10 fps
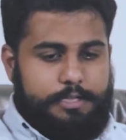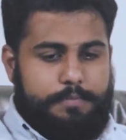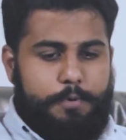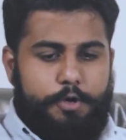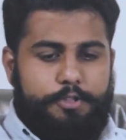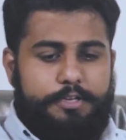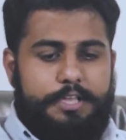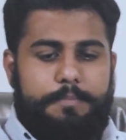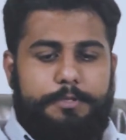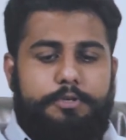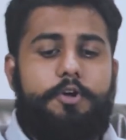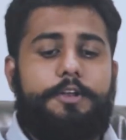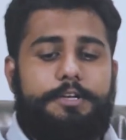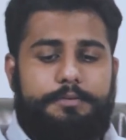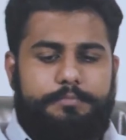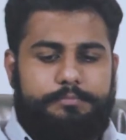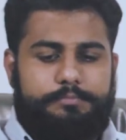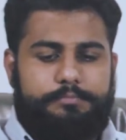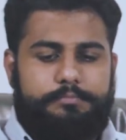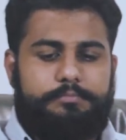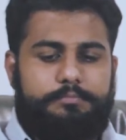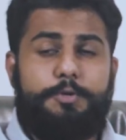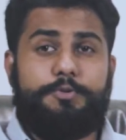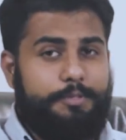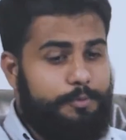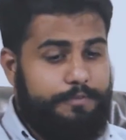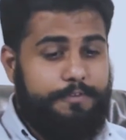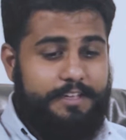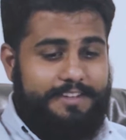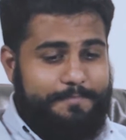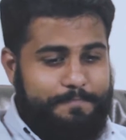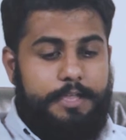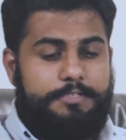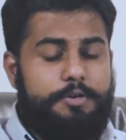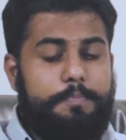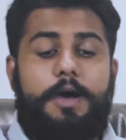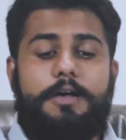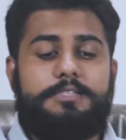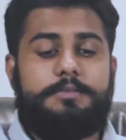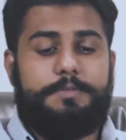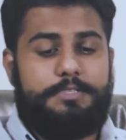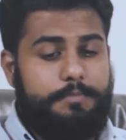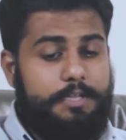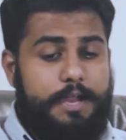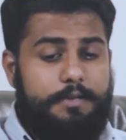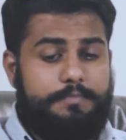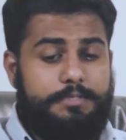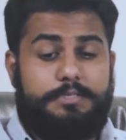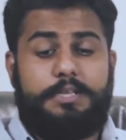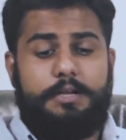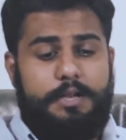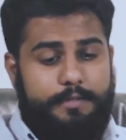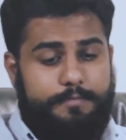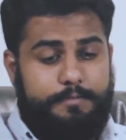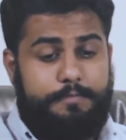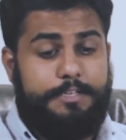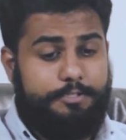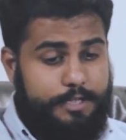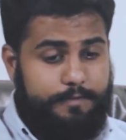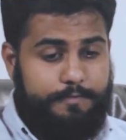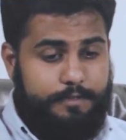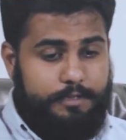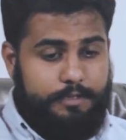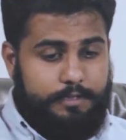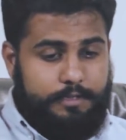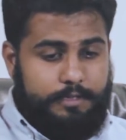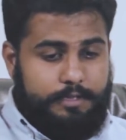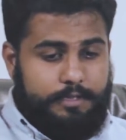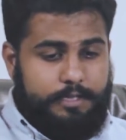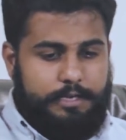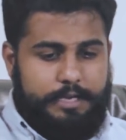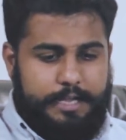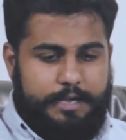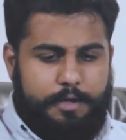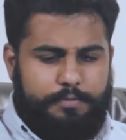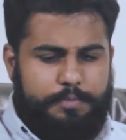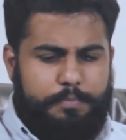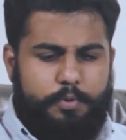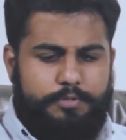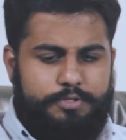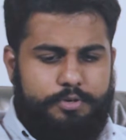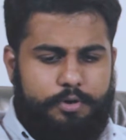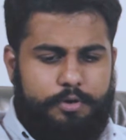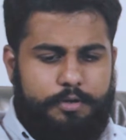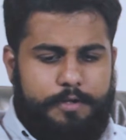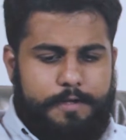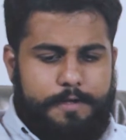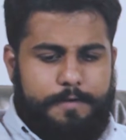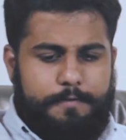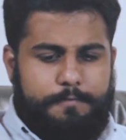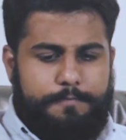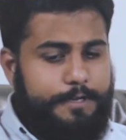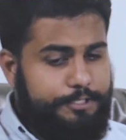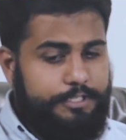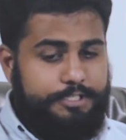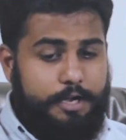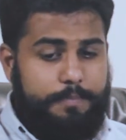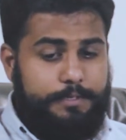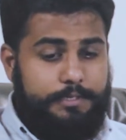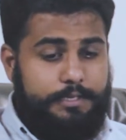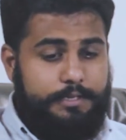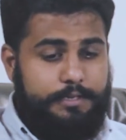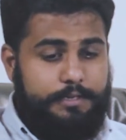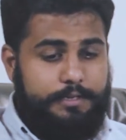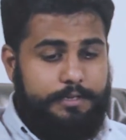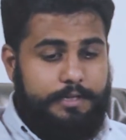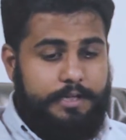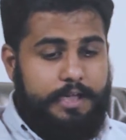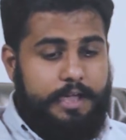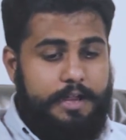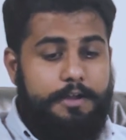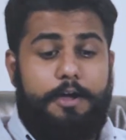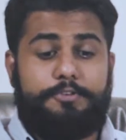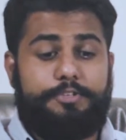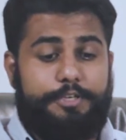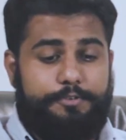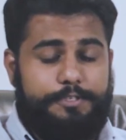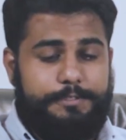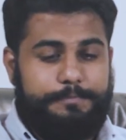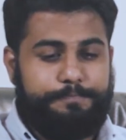The boy on the table nodded, mute with fear. Ezra passed Mr. McAdams the skin knife and flesh knife. He laid out the bone saw, freshly sharpened, an artery hook,